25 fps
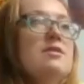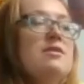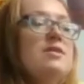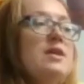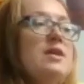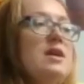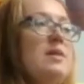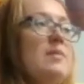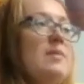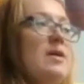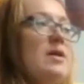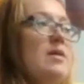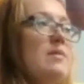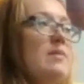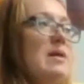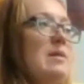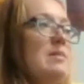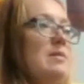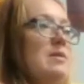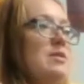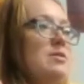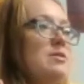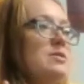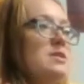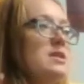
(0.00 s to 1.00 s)
think about
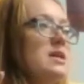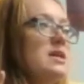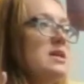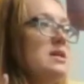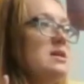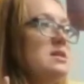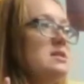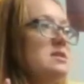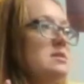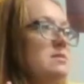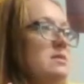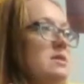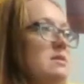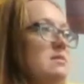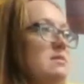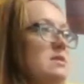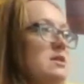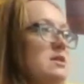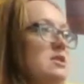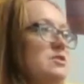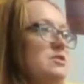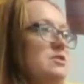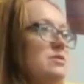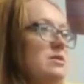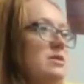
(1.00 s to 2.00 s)
maybe you're taking something that
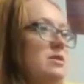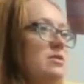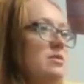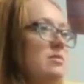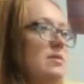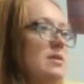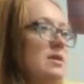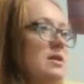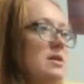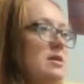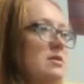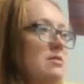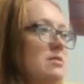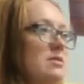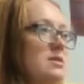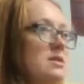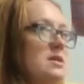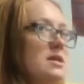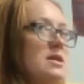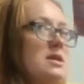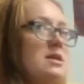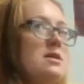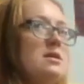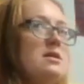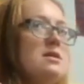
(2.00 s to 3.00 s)
makes you a little bit
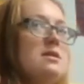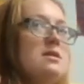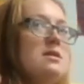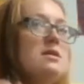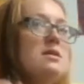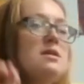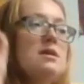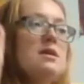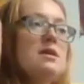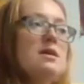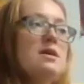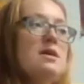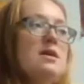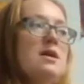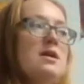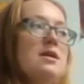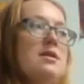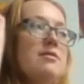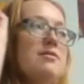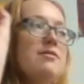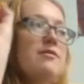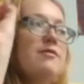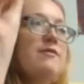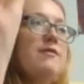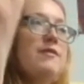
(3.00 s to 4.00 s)
irritated and
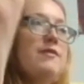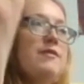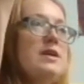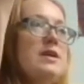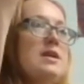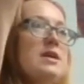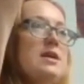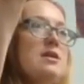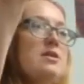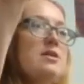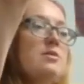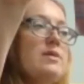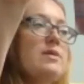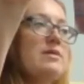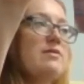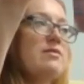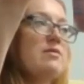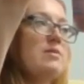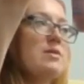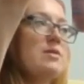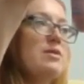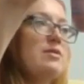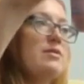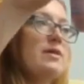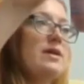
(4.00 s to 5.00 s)
you're flicking it away
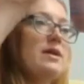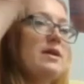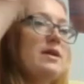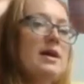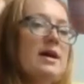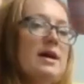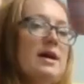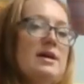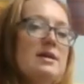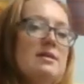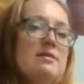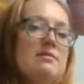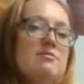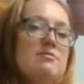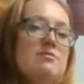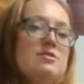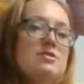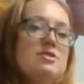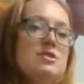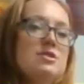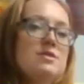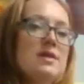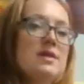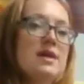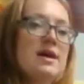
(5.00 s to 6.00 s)
from you. Like, I
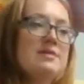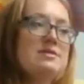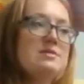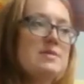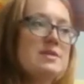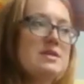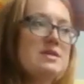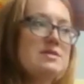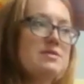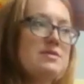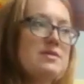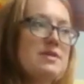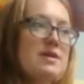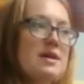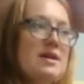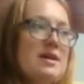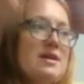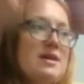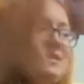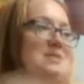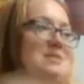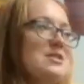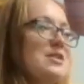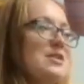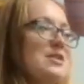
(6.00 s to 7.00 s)
do not have space for
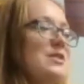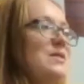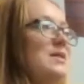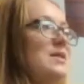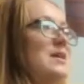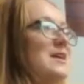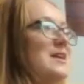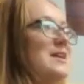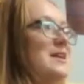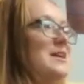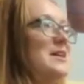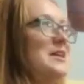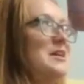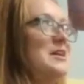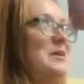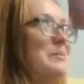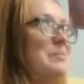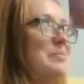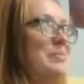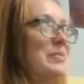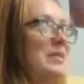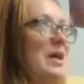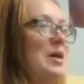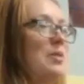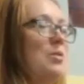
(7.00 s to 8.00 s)
that. So I
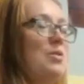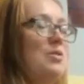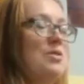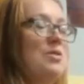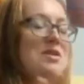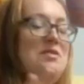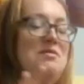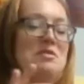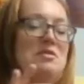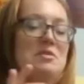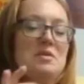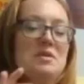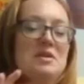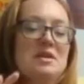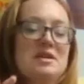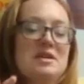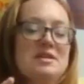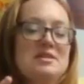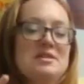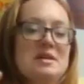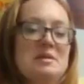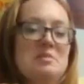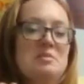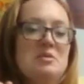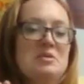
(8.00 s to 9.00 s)
won't give you any
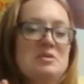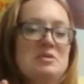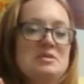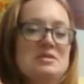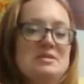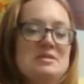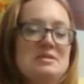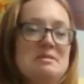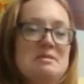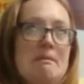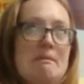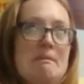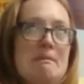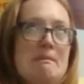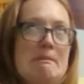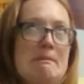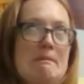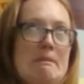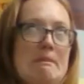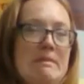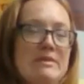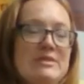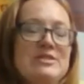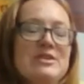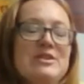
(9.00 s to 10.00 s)
examples.
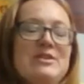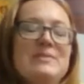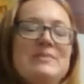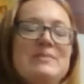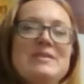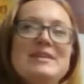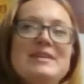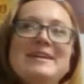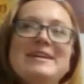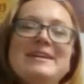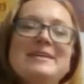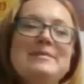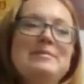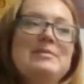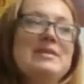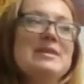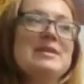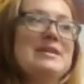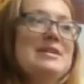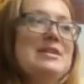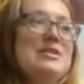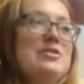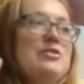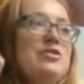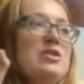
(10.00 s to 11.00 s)
So,
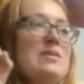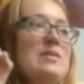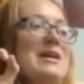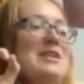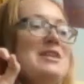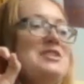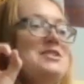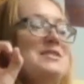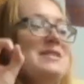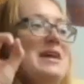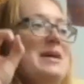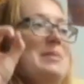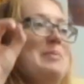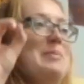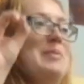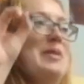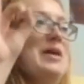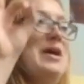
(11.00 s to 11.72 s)
but you can imagine like